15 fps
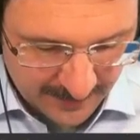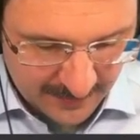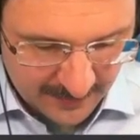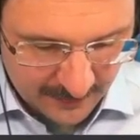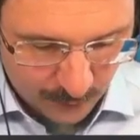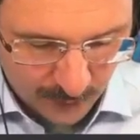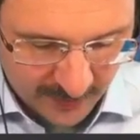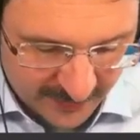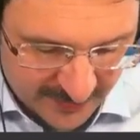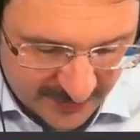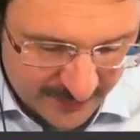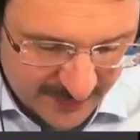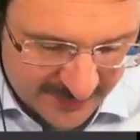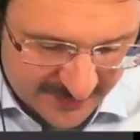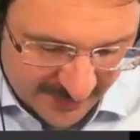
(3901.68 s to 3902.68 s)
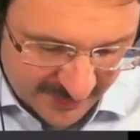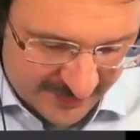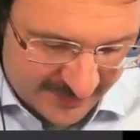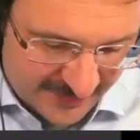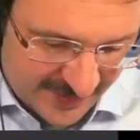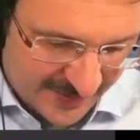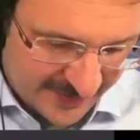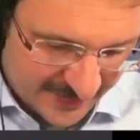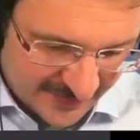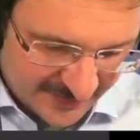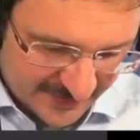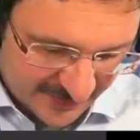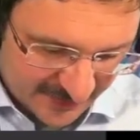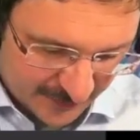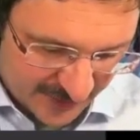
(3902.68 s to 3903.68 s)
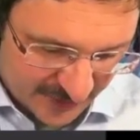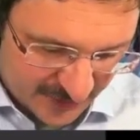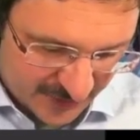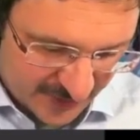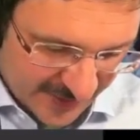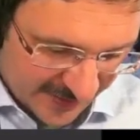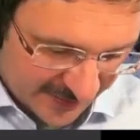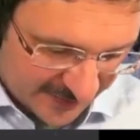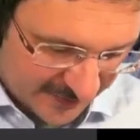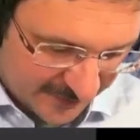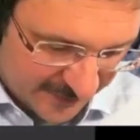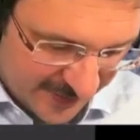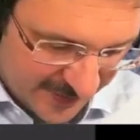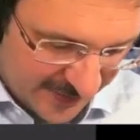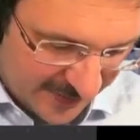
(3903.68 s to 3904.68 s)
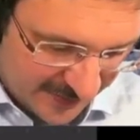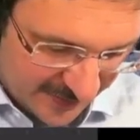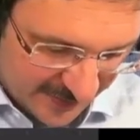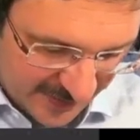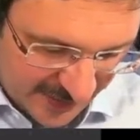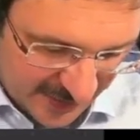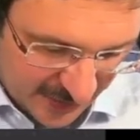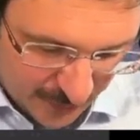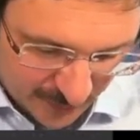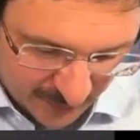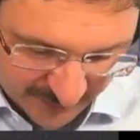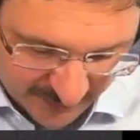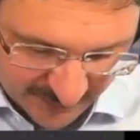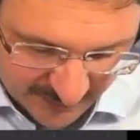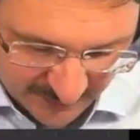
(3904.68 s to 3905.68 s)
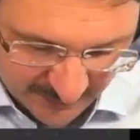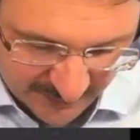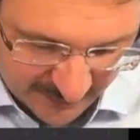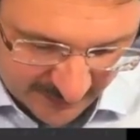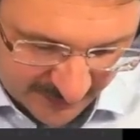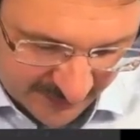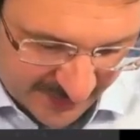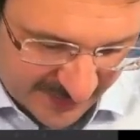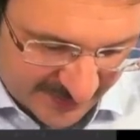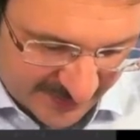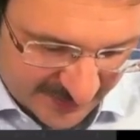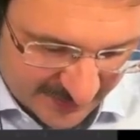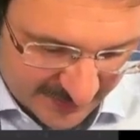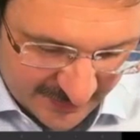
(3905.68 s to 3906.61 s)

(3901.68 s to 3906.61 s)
what I do is I take this expression x3 equals this.